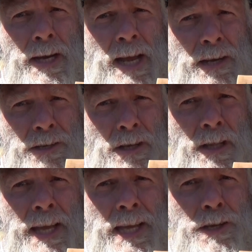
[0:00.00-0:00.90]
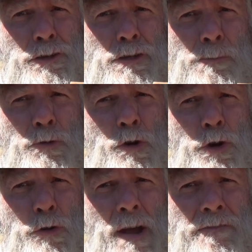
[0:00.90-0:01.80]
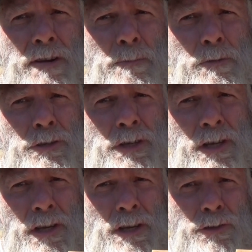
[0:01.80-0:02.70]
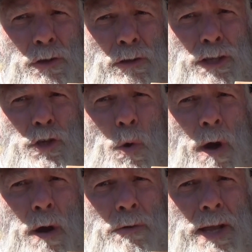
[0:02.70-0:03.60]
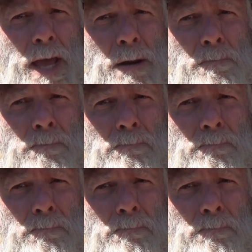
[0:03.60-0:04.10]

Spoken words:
yet until I get you some chronograph numbers. So let's go out and get them.